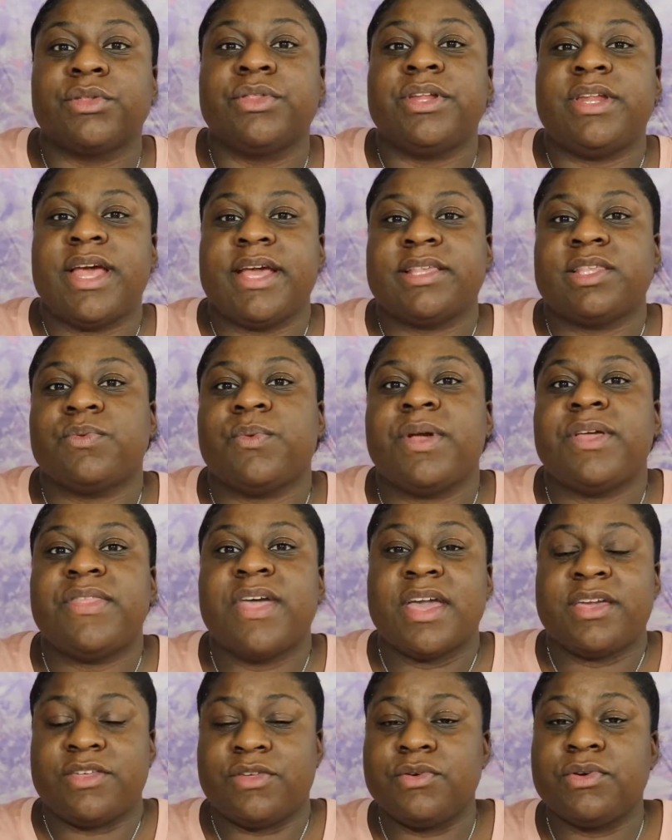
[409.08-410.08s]
the next way
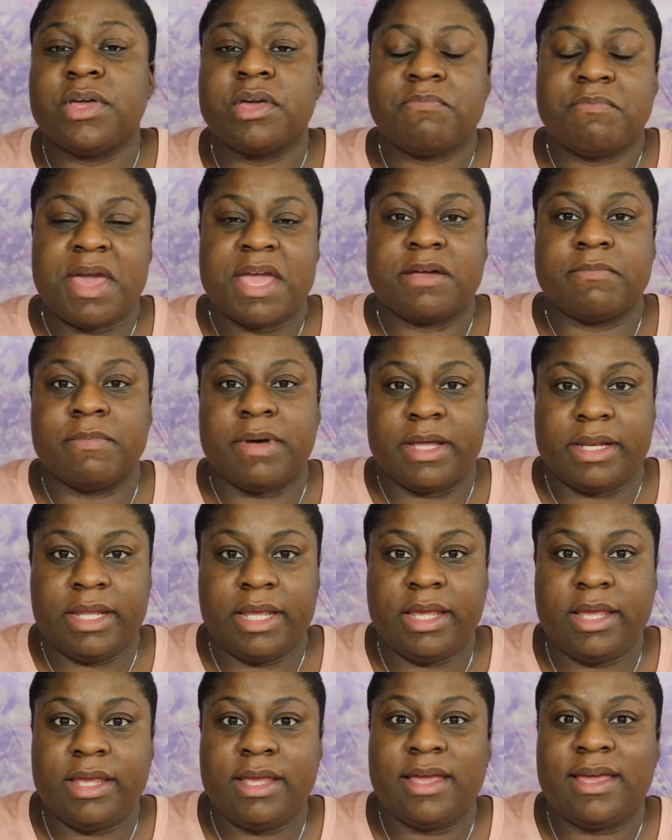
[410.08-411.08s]
that you can make
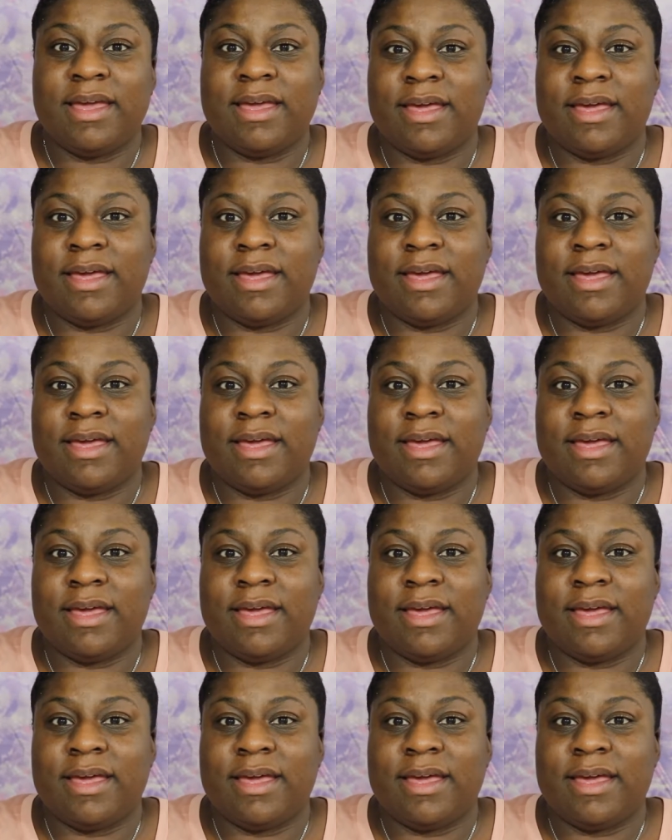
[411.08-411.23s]
money